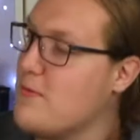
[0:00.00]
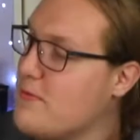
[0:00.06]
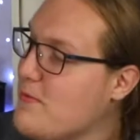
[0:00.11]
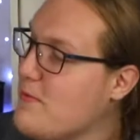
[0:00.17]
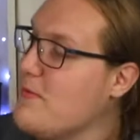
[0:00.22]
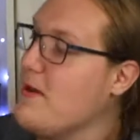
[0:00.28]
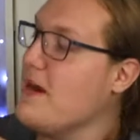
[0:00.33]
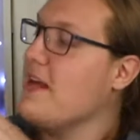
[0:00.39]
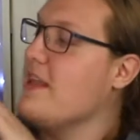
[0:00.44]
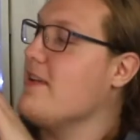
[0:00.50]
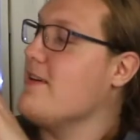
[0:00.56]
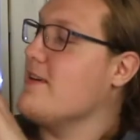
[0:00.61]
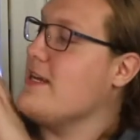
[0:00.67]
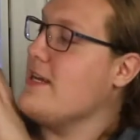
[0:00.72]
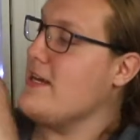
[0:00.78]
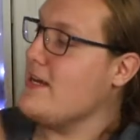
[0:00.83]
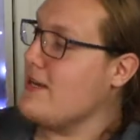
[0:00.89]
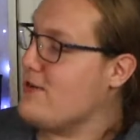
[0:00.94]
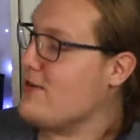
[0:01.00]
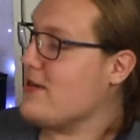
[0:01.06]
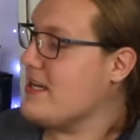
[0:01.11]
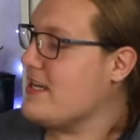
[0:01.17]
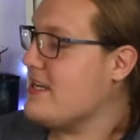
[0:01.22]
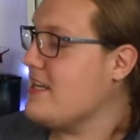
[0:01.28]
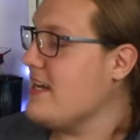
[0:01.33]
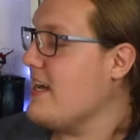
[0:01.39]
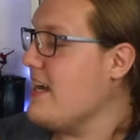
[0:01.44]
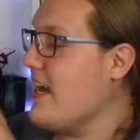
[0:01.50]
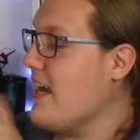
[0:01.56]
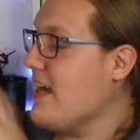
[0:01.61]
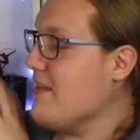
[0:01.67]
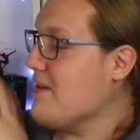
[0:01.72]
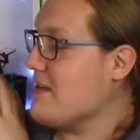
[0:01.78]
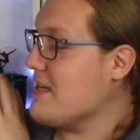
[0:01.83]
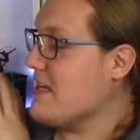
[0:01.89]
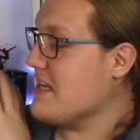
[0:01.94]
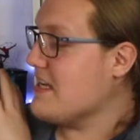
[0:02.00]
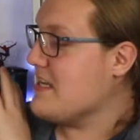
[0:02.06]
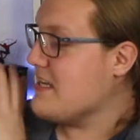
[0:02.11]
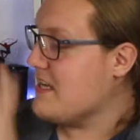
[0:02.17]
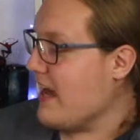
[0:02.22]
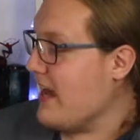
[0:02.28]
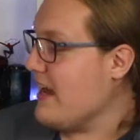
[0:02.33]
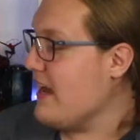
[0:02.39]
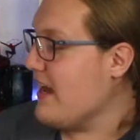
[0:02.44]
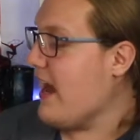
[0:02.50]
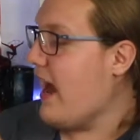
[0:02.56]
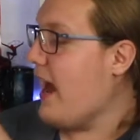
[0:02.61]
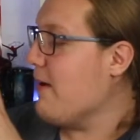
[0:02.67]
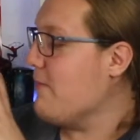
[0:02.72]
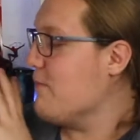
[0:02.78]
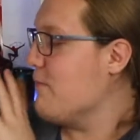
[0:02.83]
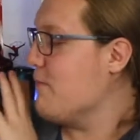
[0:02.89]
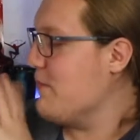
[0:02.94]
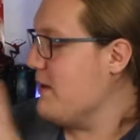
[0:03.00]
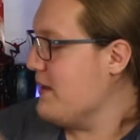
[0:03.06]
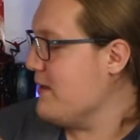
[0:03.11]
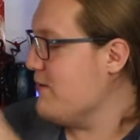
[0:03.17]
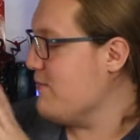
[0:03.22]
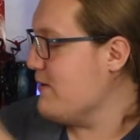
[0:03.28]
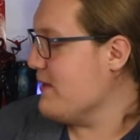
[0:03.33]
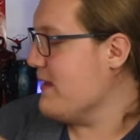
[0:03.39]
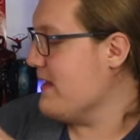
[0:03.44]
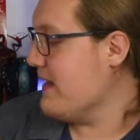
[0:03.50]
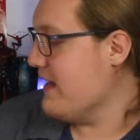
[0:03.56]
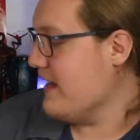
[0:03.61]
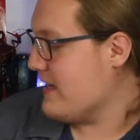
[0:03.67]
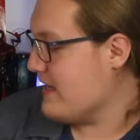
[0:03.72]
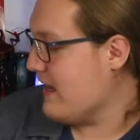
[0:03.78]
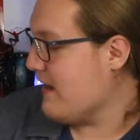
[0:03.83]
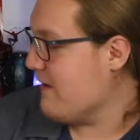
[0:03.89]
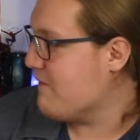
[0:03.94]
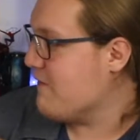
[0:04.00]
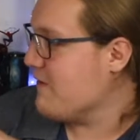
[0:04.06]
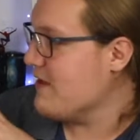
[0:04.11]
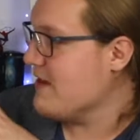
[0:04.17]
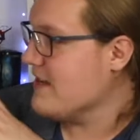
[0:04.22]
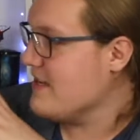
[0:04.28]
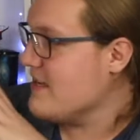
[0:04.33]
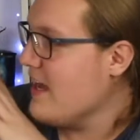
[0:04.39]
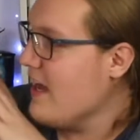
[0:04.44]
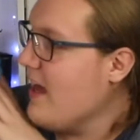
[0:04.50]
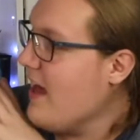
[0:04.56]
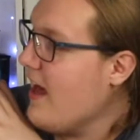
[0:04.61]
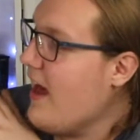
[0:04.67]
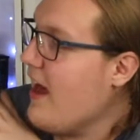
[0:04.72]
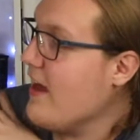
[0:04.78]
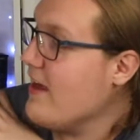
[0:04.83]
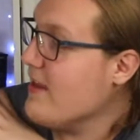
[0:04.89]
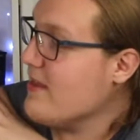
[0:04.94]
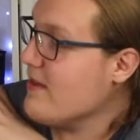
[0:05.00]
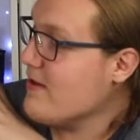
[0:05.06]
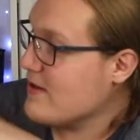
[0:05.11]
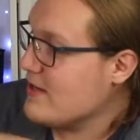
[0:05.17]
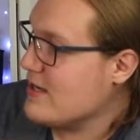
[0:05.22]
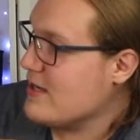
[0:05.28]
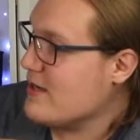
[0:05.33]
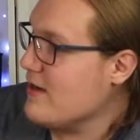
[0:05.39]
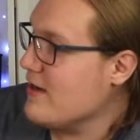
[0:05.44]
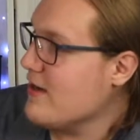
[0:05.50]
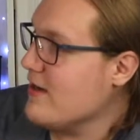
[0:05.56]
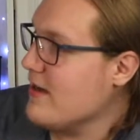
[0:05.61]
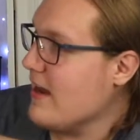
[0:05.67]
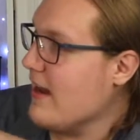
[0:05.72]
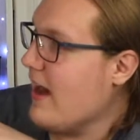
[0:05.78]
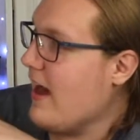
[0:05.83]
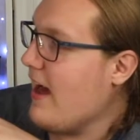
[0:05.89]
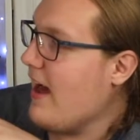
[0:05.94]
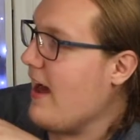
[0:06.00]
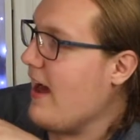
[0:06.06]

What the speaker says: ooh, it looks interesting, it looks exciting. I'm really, really excited for this. It looks good.